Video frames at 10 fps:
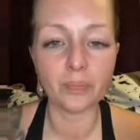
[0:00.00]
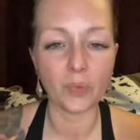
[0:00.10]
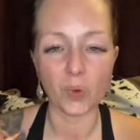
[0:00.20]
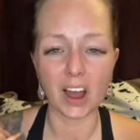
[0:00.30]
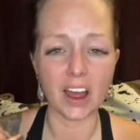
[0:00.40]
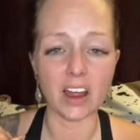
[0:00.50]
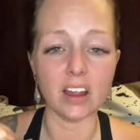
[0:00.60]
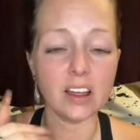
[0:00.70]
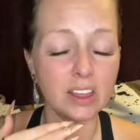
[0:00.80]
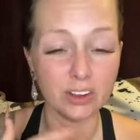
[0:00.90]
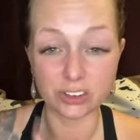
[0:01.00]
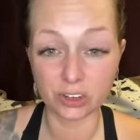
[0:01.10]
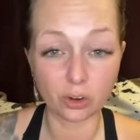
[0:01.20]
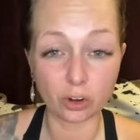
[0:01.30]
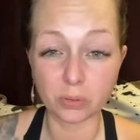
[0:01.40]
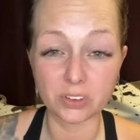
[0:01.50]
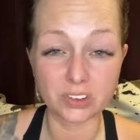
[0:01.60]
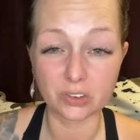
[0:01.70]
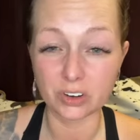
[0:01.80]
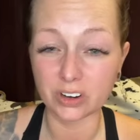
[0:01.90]
Why? There's no open
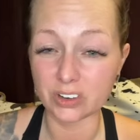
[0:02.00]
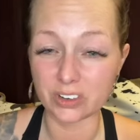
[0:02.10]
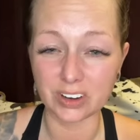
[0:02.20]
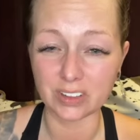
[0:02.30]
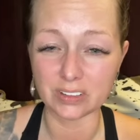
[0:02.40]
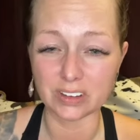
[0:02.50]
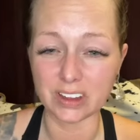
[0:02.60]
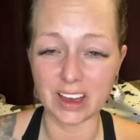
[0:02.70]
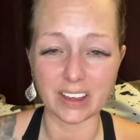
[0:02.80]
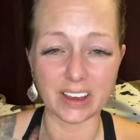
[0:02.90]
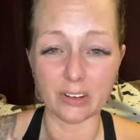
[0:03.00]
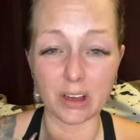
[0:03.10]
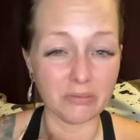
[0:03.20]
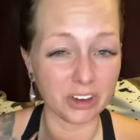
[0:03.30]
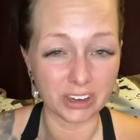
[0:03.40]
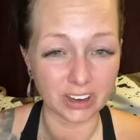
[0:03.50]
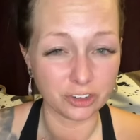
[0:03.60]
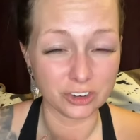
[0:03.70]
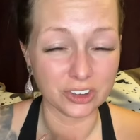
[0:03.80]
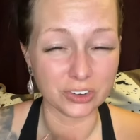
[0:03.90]
sores or anything like that. Like I don't have any
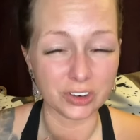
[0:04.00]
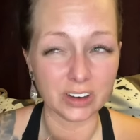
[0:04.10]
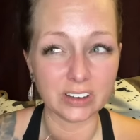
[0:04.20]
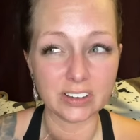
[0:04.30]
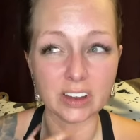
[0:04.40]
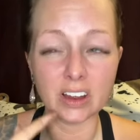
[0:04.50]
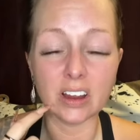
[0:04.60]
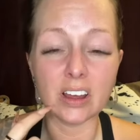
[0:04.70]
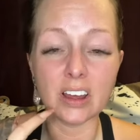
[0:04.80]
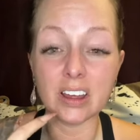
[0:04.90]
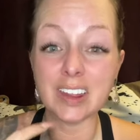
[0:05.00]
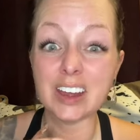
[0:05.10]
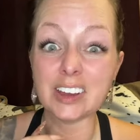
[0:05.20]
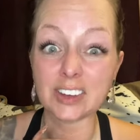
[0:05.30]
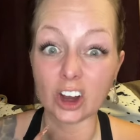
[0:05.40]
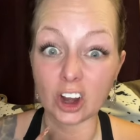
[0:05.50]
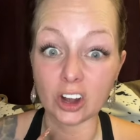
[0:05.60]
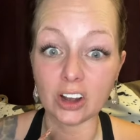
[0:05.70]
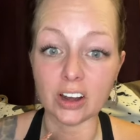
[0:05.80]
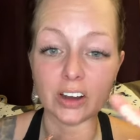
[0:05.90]
denture sores. It just
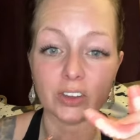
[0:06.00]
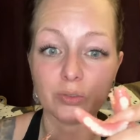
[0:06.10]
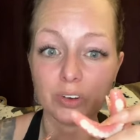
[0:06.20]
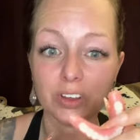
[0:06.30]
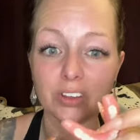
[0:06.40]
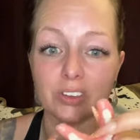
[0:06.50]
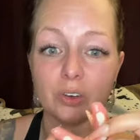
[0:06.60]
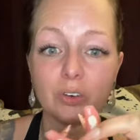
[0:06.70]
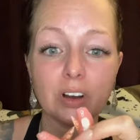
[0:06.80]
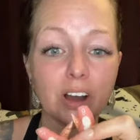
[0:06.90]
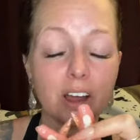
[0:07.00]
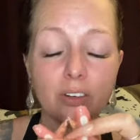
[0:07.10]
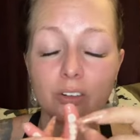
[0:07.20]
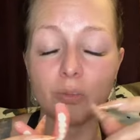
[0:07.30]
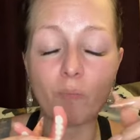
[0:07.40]
hurt and it's really sore. I don't.